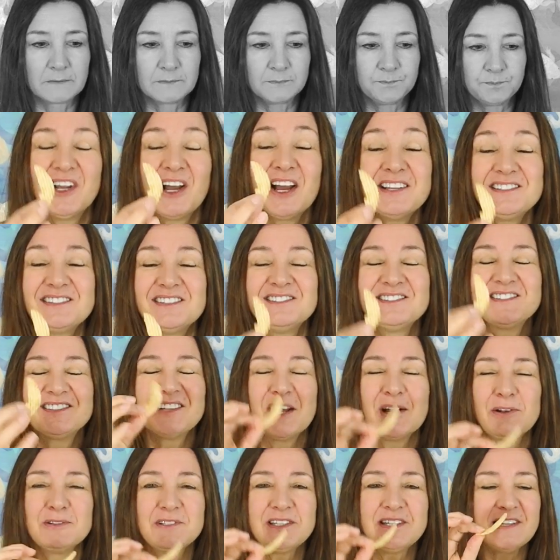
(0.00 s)
Nice and
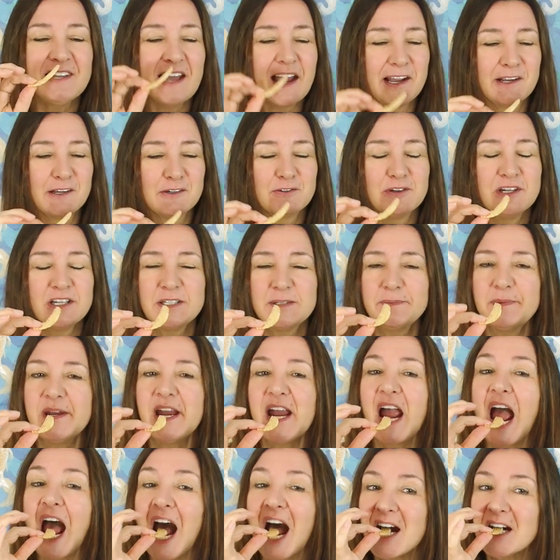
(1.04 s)
salty and
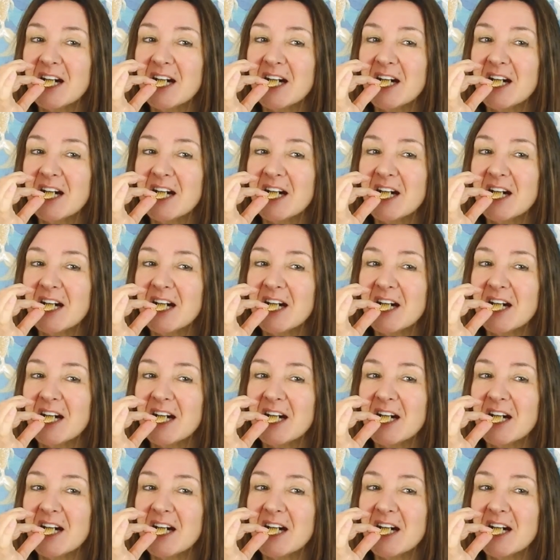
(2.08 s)
crispy.